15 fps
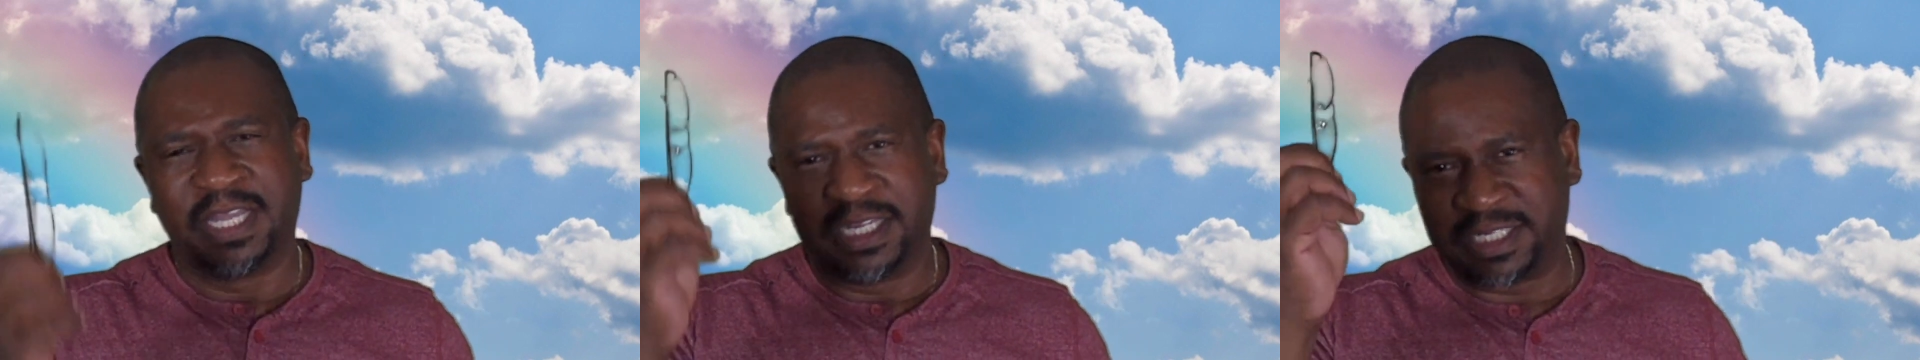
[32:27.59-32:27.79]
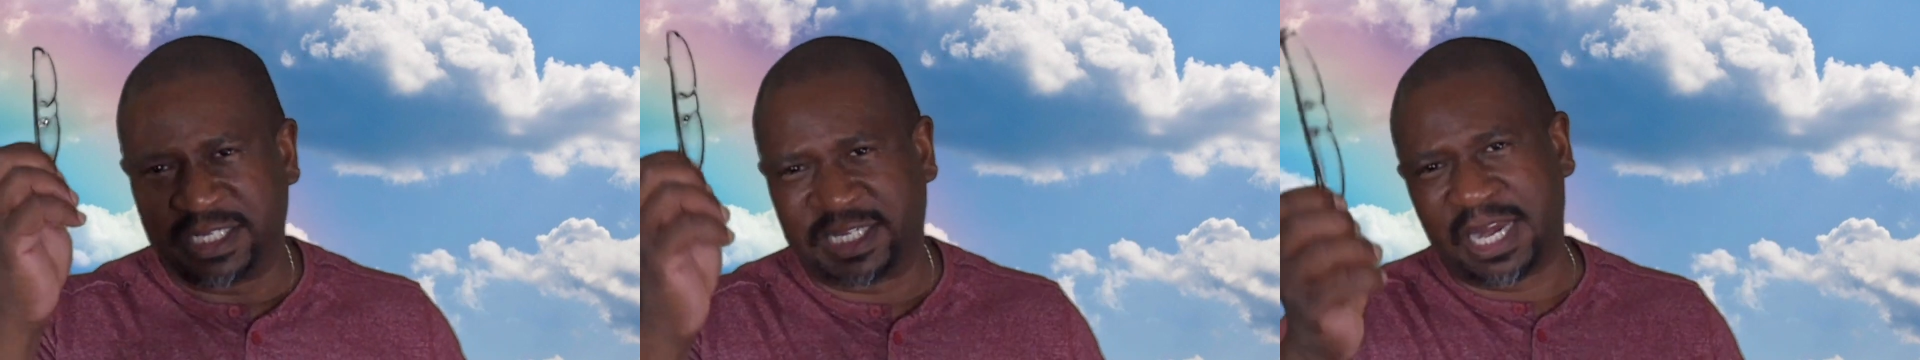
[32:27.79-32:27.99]

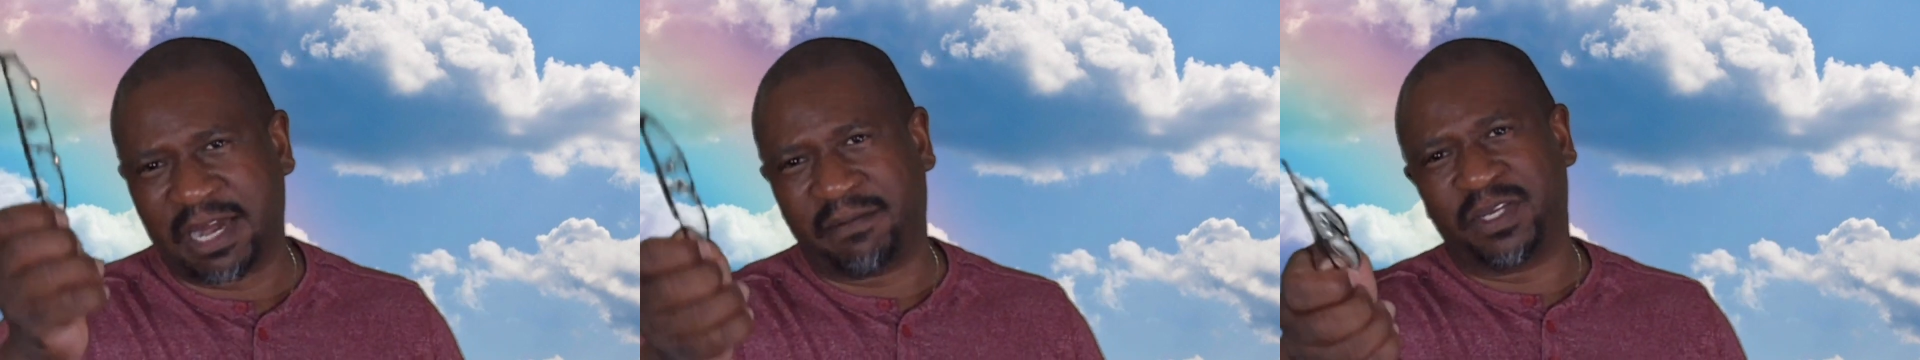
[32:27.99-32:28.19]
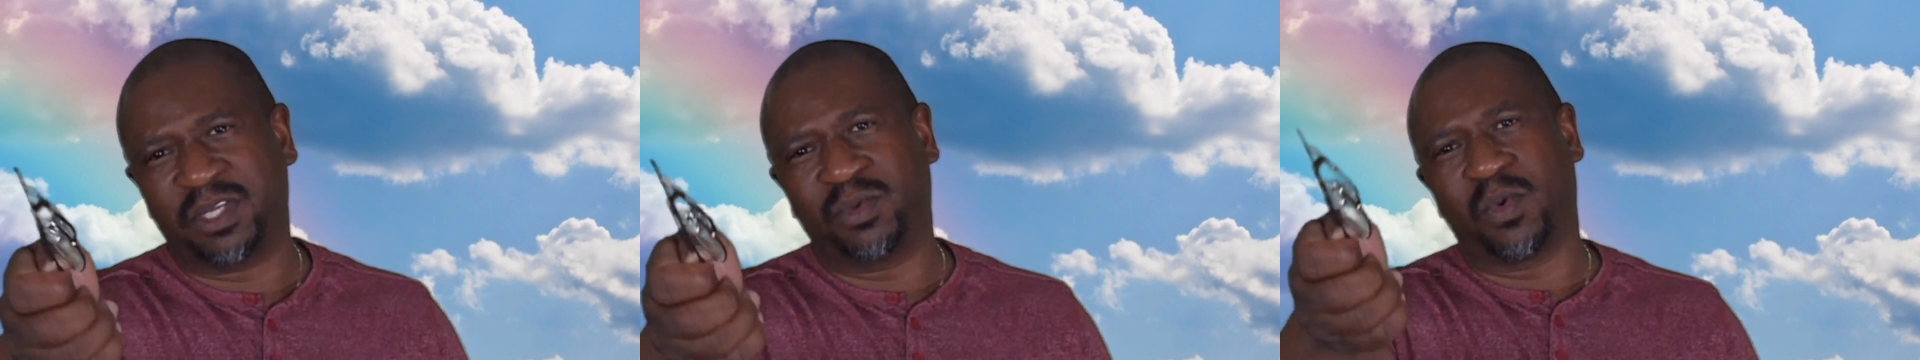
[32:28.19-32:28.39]
to
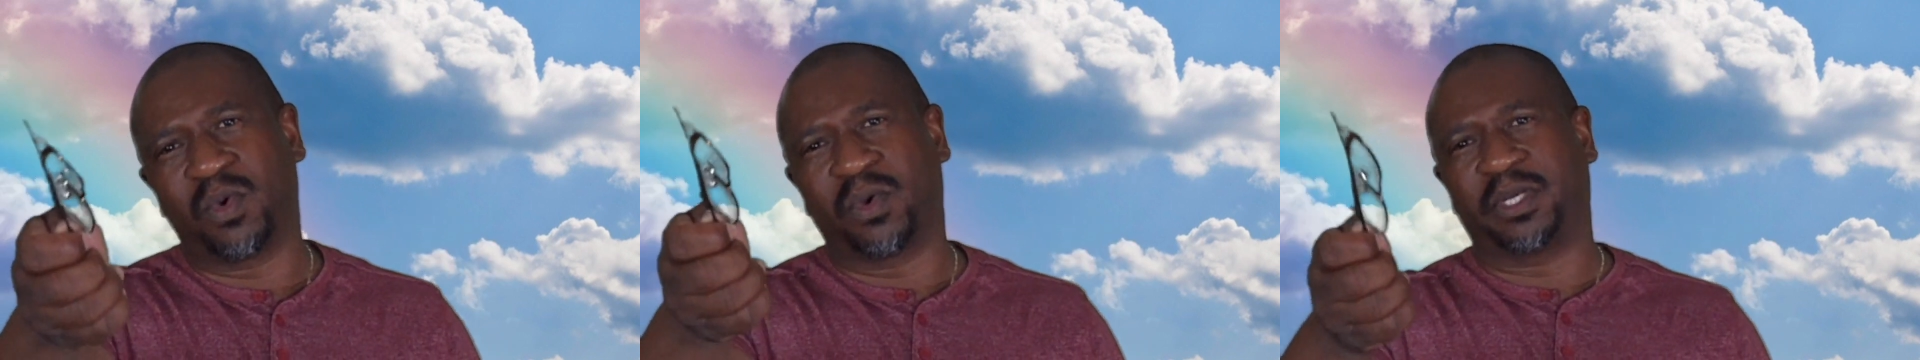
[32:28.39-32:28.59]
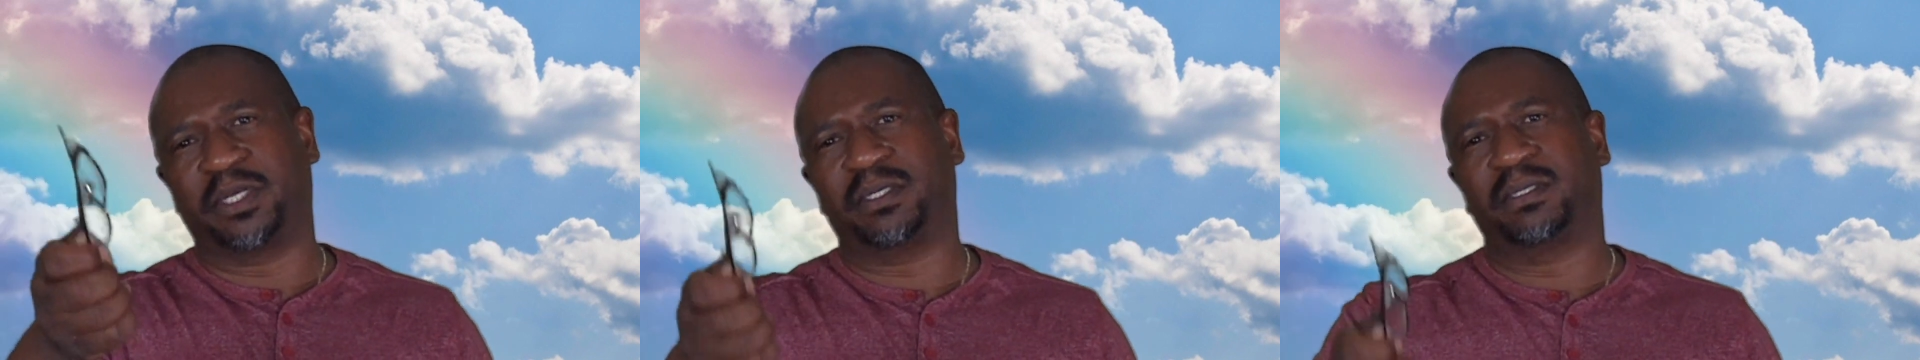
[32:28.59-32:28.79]
carry you
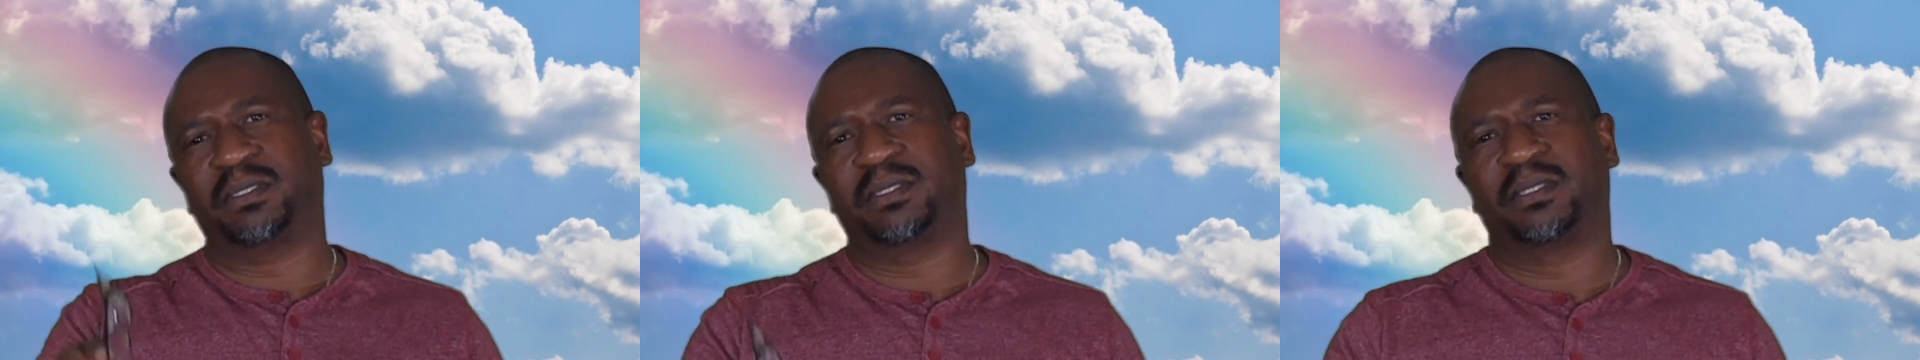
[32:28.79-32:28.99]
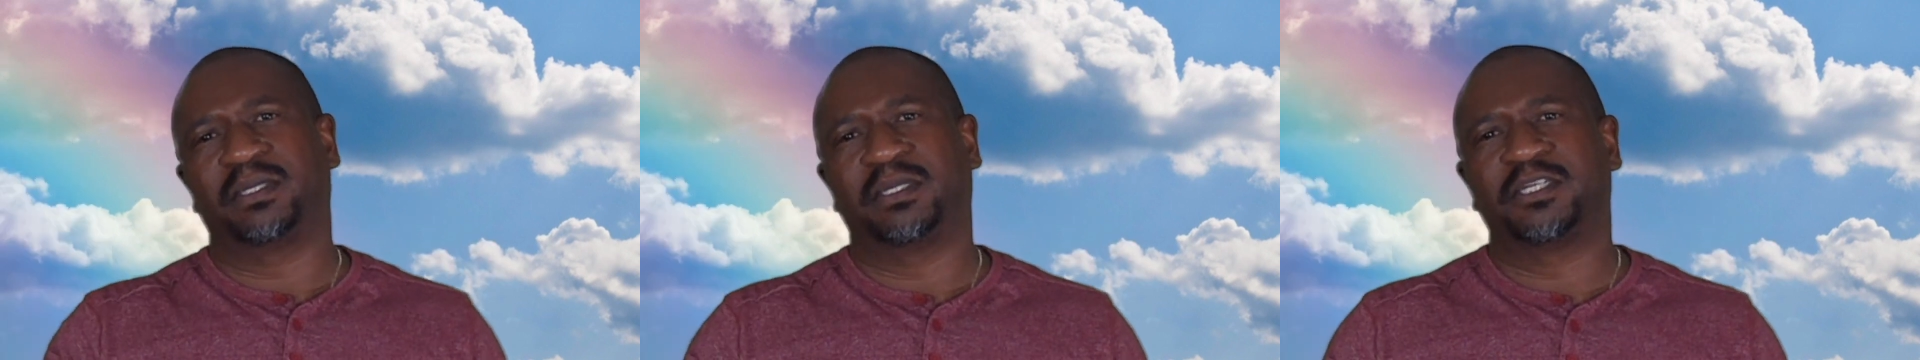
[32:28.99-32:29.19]
on
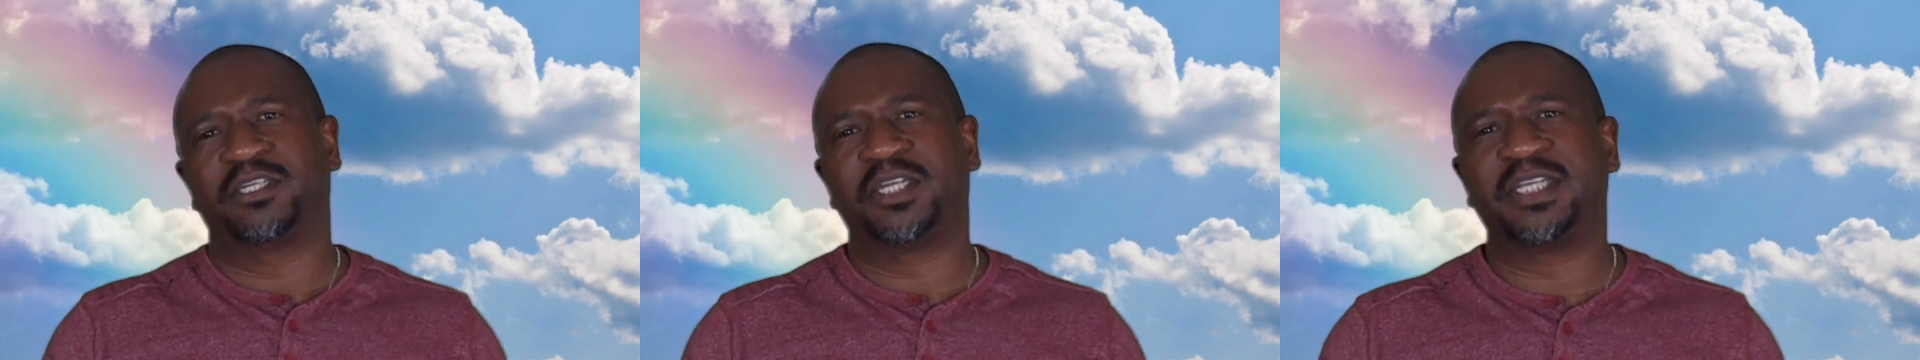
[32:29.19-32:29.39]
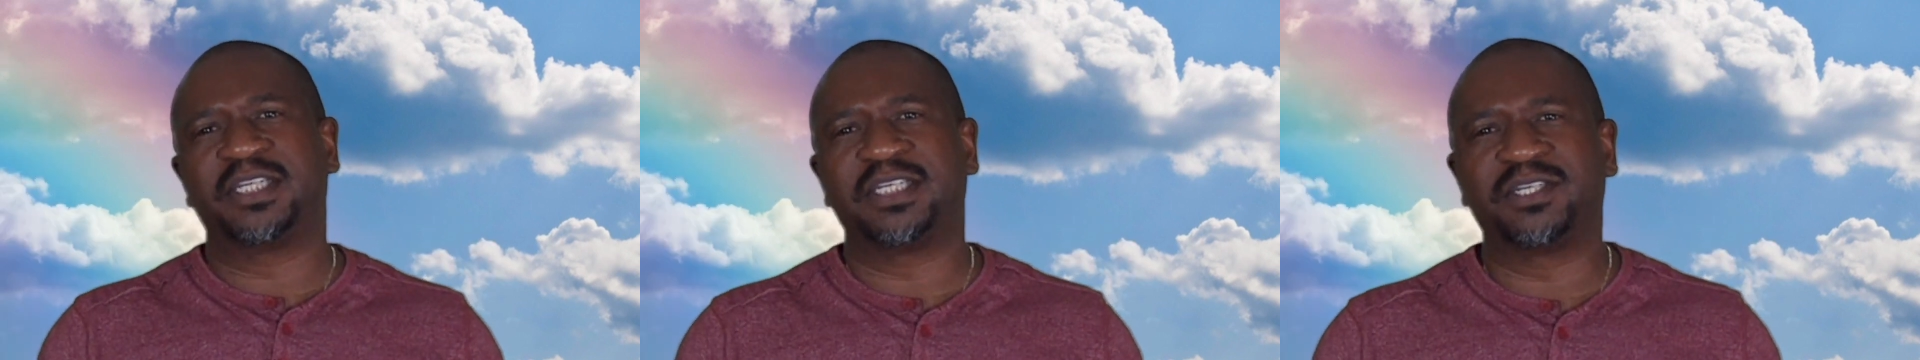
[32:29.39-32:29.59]
to
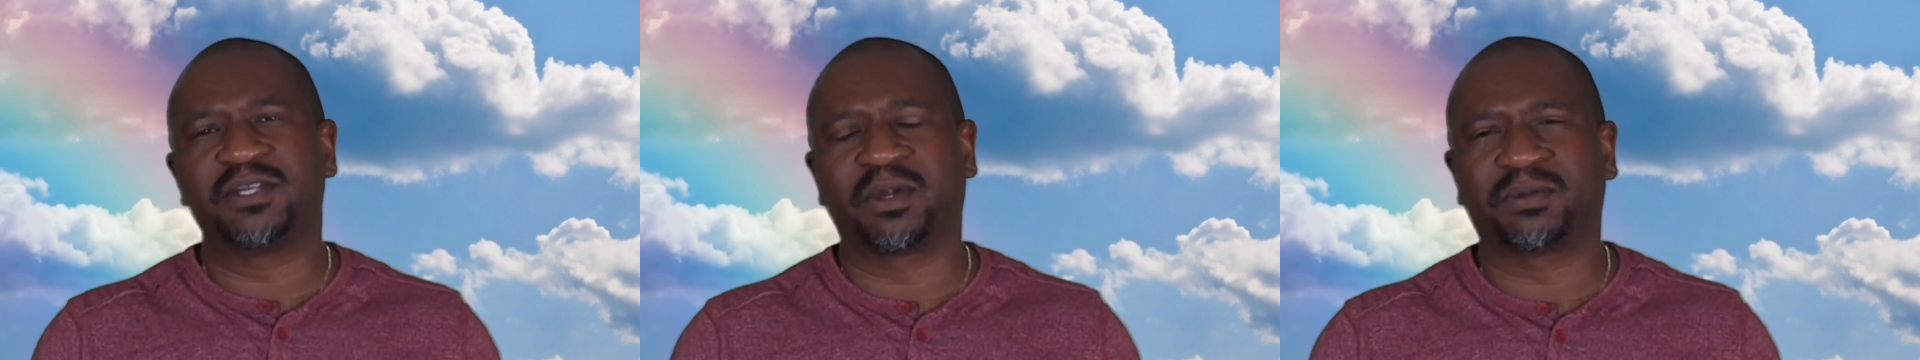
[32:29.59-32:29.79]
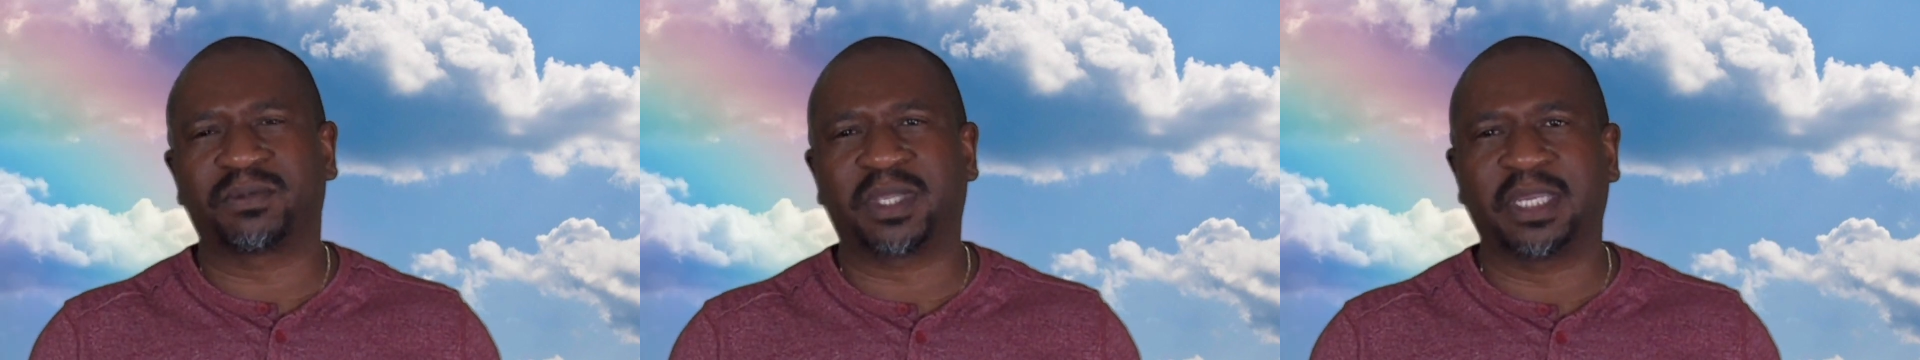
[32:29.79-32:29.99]
his
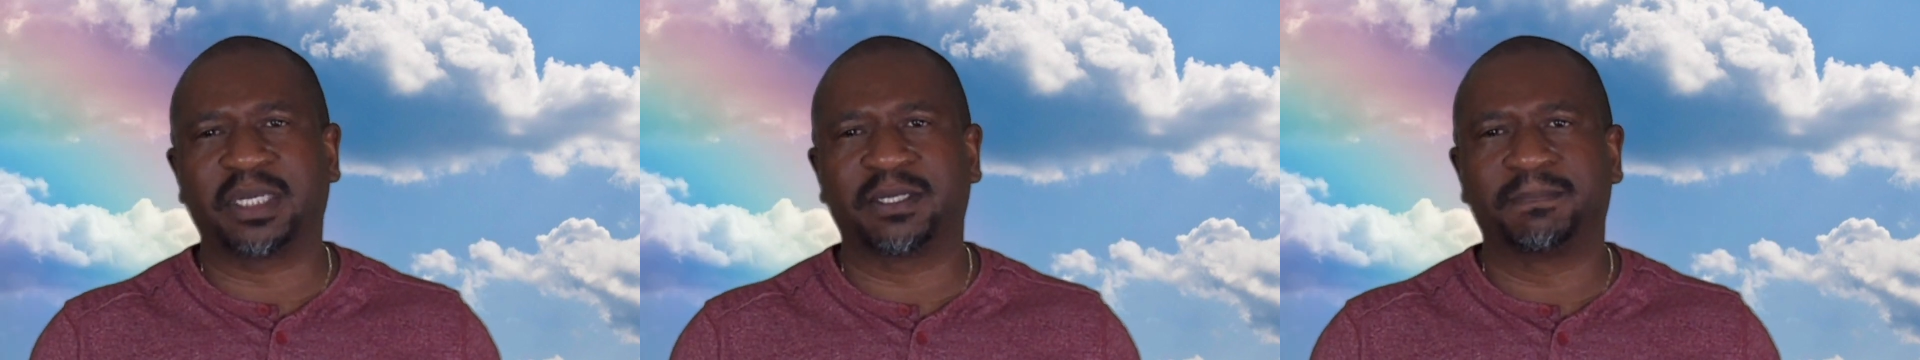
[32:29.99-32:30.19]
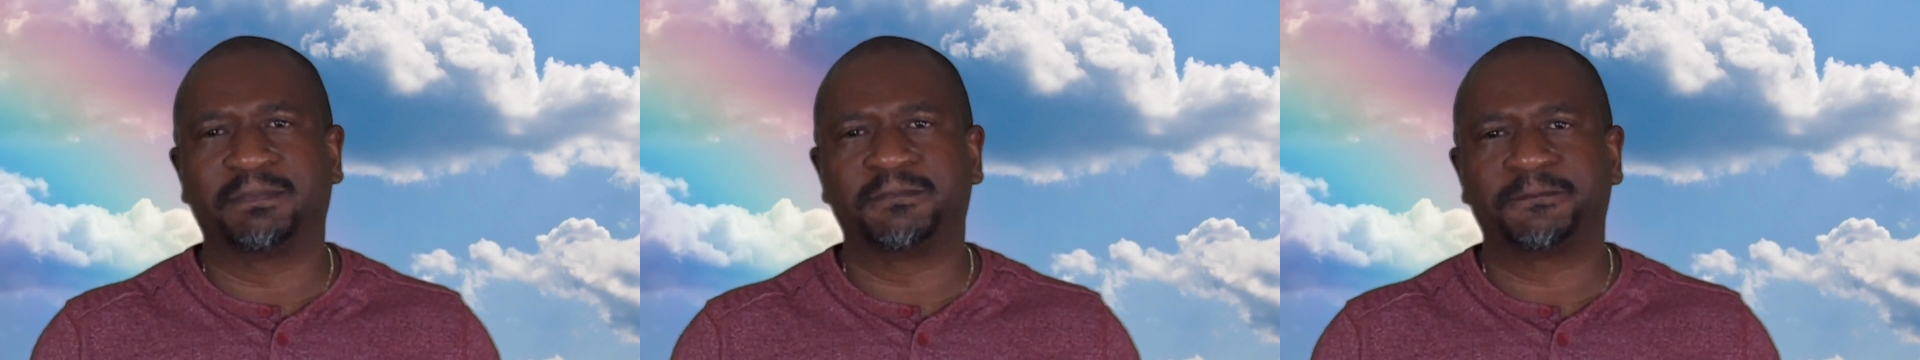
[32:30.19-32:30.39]
eternal kingdom.